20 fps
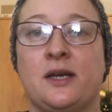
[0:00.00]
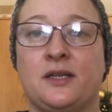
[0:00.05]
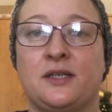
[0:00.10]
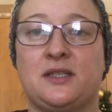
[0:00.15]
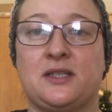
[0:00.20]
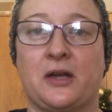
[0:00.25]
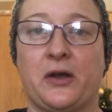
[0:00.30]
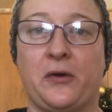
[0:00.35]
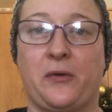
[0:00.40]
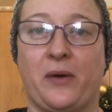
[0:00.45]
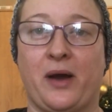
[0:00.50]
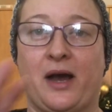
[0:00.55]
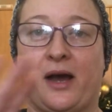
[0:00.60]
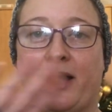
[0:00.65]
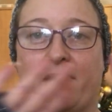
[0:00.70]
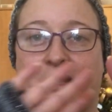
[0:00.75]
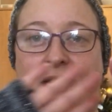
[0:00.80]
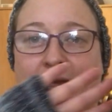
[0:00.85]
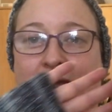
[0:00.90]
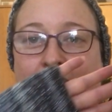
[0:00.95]
So
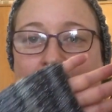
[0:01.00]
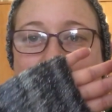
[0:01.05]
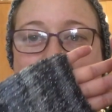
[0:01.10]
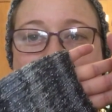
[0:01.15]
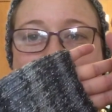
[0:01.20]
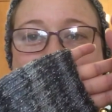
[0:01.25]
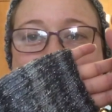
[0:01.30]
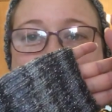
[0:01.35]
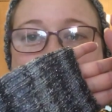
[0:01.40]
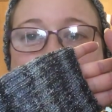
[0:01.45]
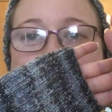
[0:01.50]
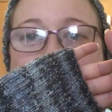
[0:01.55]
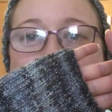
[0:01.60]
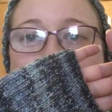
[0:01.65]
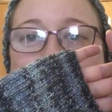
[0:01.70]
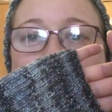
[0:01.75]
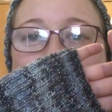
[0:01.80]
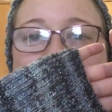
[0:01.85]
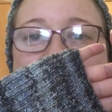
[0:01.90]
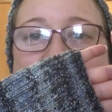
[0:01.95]
yeah,
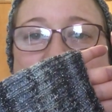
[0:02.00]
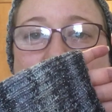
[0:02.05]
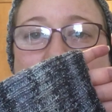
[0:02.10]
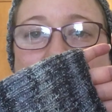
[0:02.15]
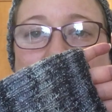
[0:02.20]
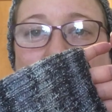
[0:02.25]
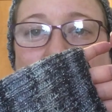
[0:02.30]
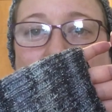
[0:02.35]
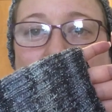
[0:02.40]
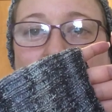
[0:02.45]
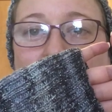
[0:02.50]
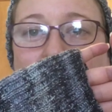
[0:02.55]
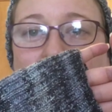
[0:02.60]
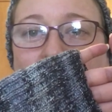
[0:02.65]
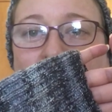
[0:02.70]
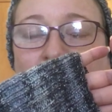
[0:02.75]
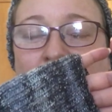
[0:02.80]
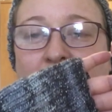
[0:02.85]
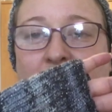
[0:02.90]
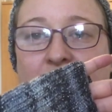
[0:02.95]
I'm really, really
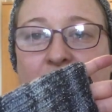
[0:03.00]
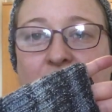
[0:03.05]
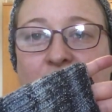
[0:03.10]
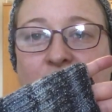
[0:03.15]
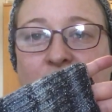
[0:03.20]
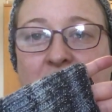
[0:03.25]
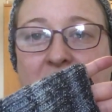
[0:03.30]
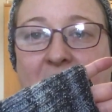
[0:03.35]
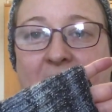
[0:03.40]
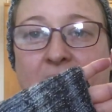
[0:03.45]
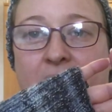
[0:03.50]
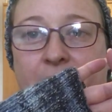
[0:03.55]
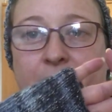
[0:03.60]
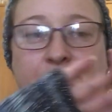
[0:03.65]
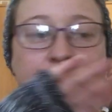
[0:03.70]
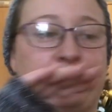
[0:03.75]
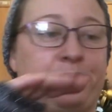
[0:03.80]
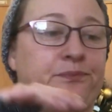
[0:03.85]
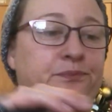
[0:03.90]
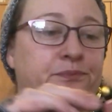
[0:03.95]
pleased with how they've come out.